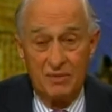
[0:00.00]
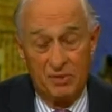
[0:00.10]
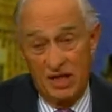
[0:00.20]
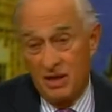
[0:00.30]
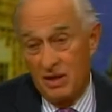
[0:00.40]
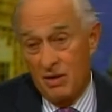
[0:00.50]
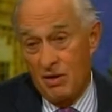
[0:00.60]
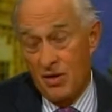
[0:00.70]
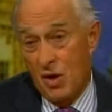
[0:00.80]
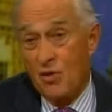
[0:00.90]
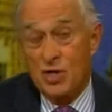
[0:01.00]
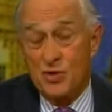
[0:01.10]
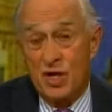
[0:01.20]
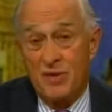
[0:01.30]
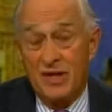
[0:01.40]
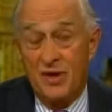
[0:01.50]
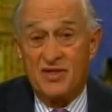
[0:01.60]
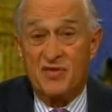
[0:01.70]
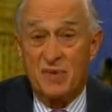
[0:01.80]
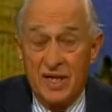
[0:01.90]
but uh, all the owners were going to make
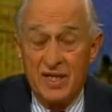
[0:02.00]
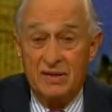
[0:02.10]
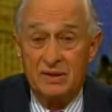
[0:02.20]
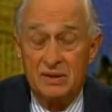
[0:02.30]
lots of money?